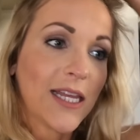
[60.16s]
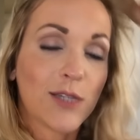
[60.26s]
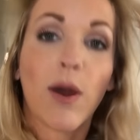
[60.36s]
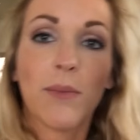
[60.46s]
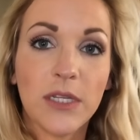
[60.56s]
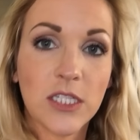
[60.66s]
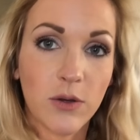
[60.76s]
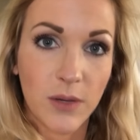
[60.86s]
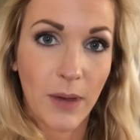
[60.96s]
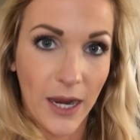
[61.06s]
That's why I've been
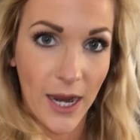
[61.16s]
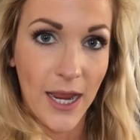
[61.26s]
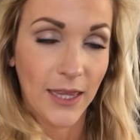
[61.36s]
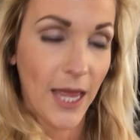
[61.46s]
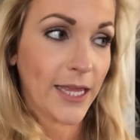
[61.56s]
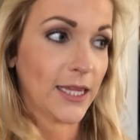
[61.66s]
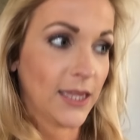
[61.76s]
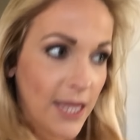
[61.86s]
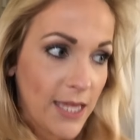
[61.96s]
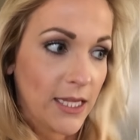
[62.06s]
so MIA
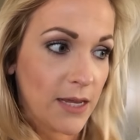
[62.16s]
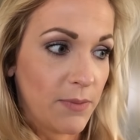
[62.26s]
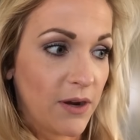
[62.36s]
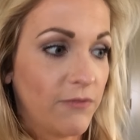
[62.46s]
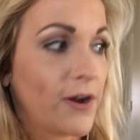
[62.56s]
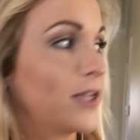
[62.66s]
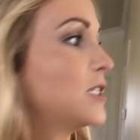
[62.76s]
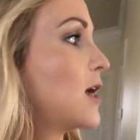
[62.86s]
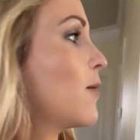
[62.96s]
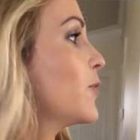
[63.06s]
lately, but I'm
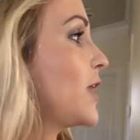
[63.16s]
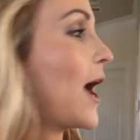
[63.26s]
finally done with